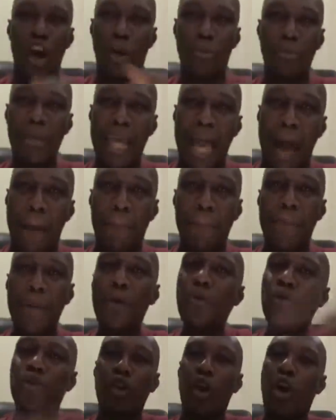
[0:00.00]
not be
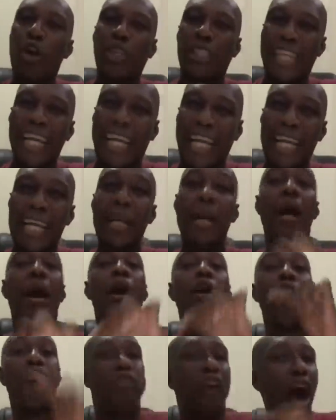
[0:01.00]
abused or taken
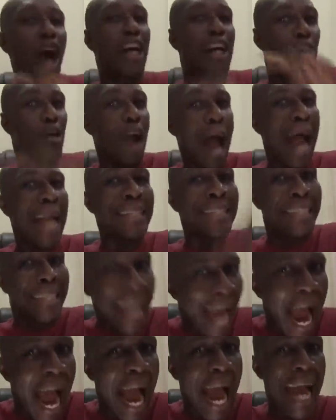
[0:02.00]
for
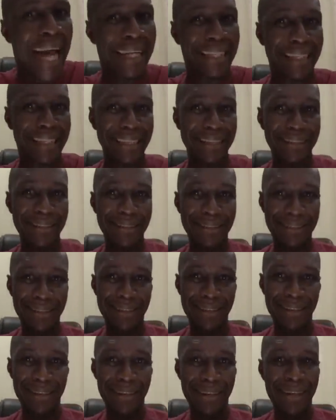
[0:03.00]
granted.
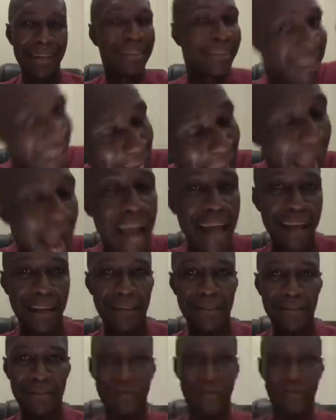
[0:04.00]
Dear,
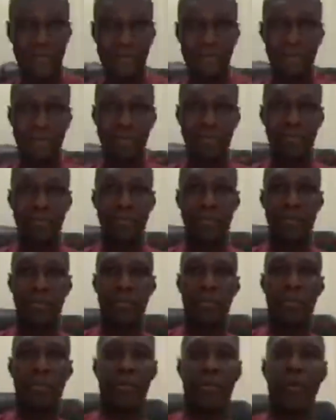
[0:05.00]

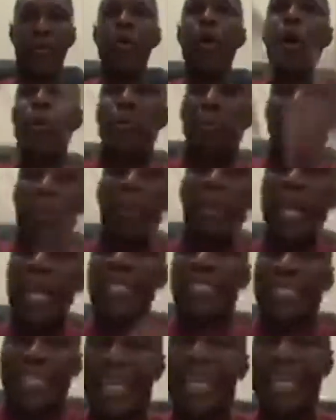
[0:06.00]
who
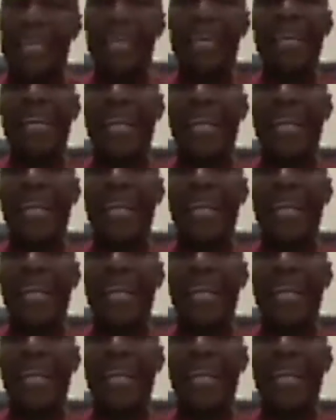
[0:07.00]
preaching